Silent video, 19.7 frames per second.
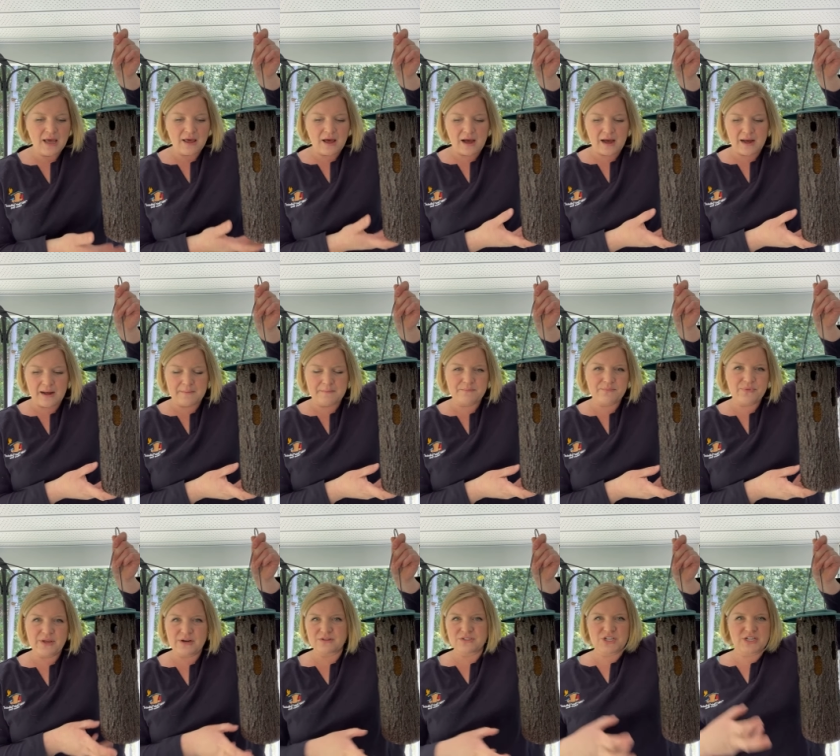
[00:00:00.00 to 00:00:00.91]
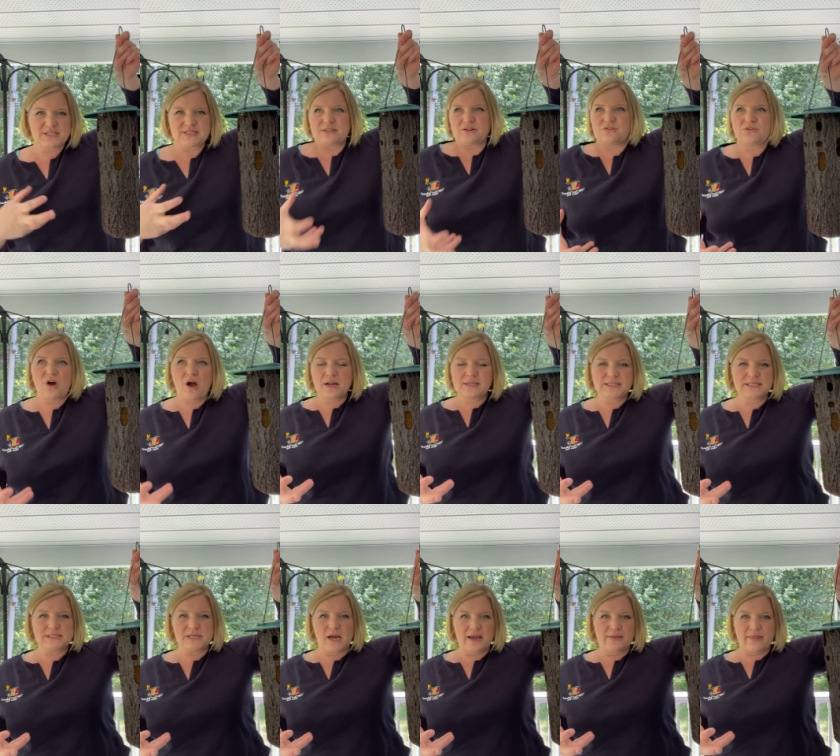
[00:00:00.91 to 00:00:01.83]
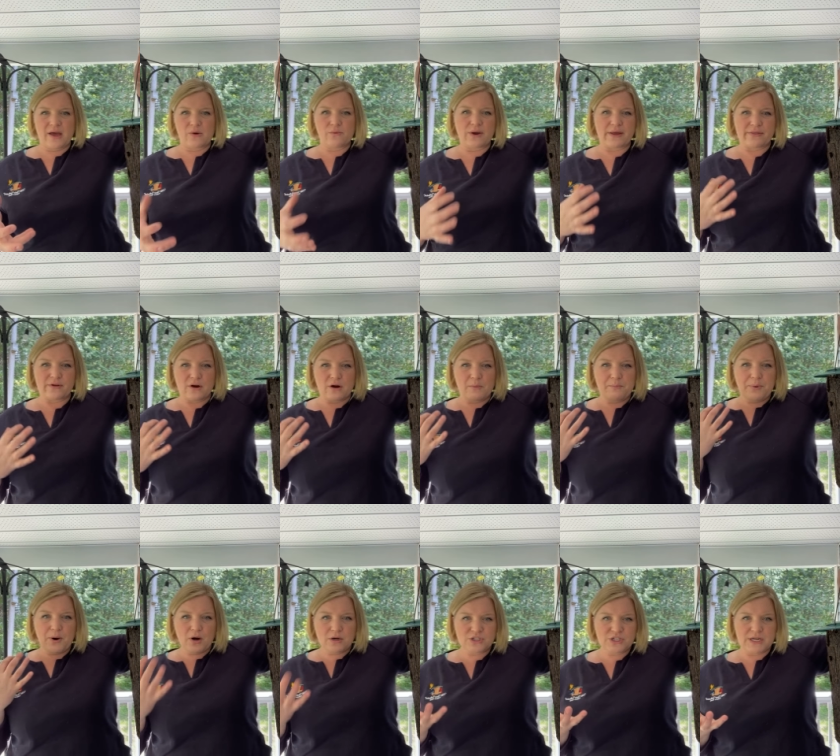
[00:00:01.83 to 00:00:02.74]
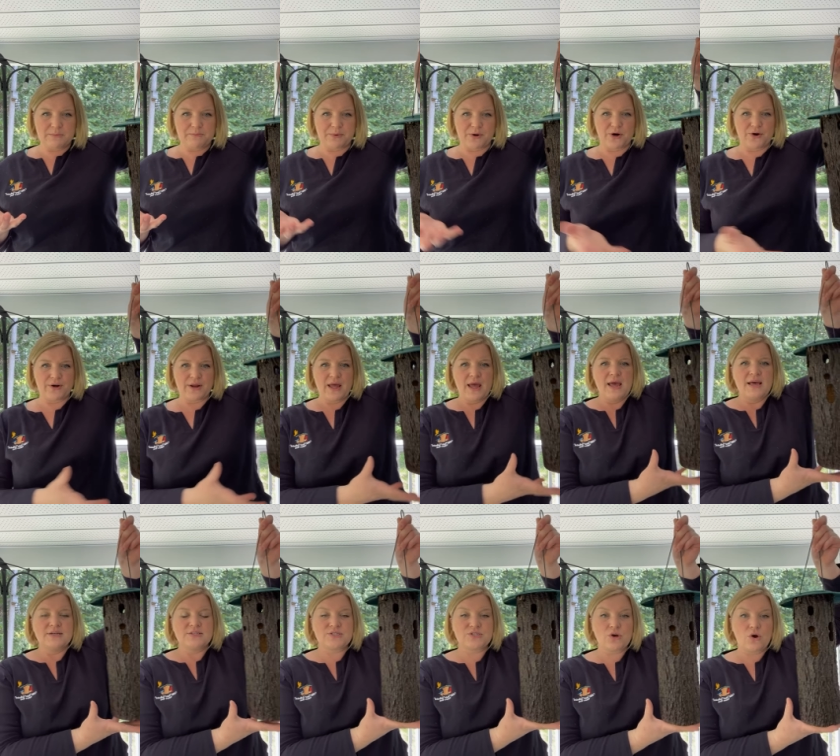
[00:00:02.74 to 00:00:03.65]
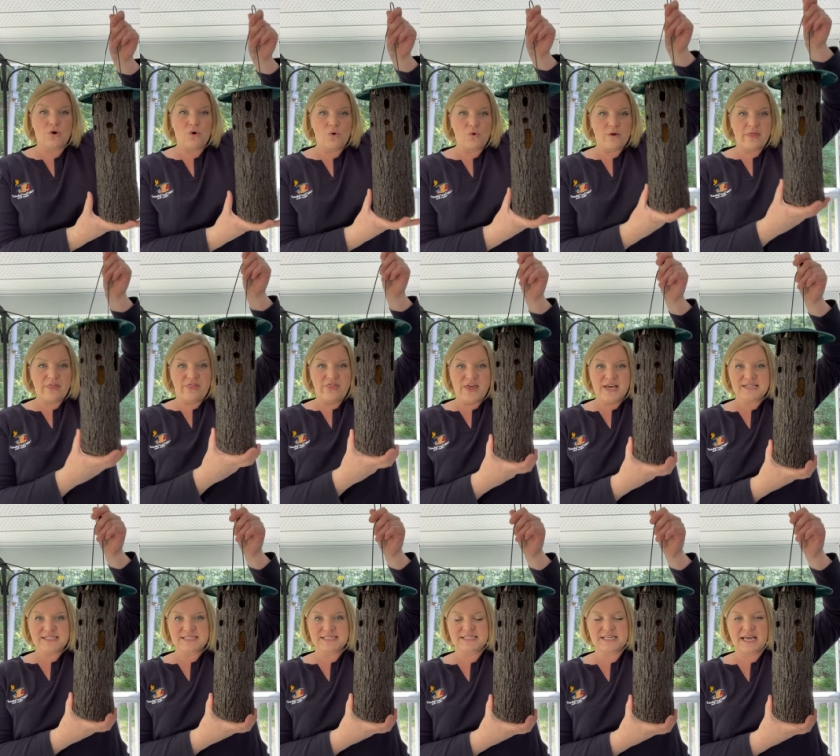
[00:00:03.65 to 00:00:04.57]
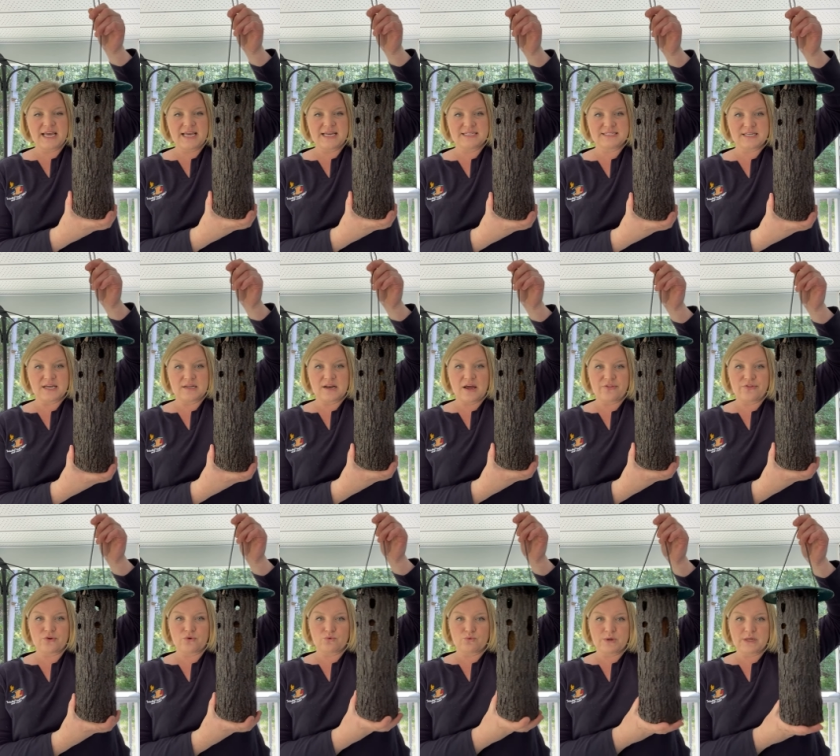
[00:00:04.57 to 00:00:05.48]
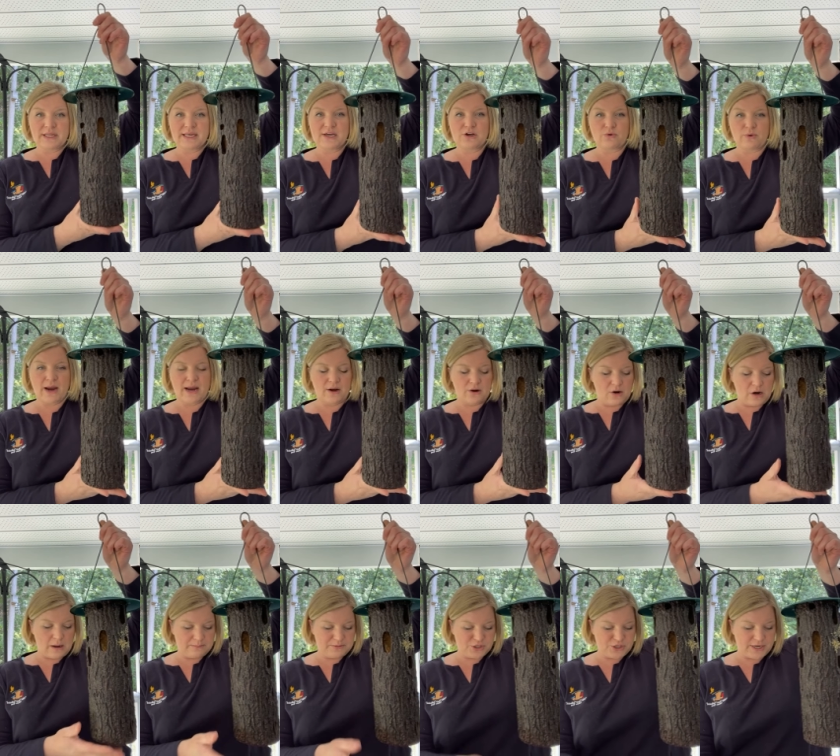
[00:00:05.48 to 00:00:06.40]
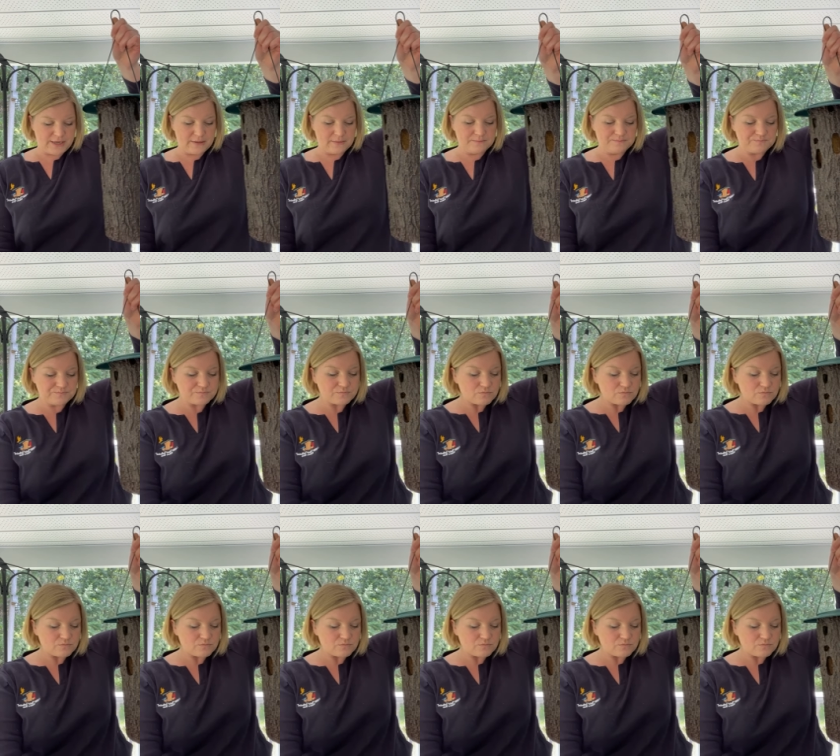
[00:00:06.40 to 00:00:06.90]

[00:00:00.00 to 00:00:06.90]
They're not designed that way. They're a perching bird. So this is another really great option,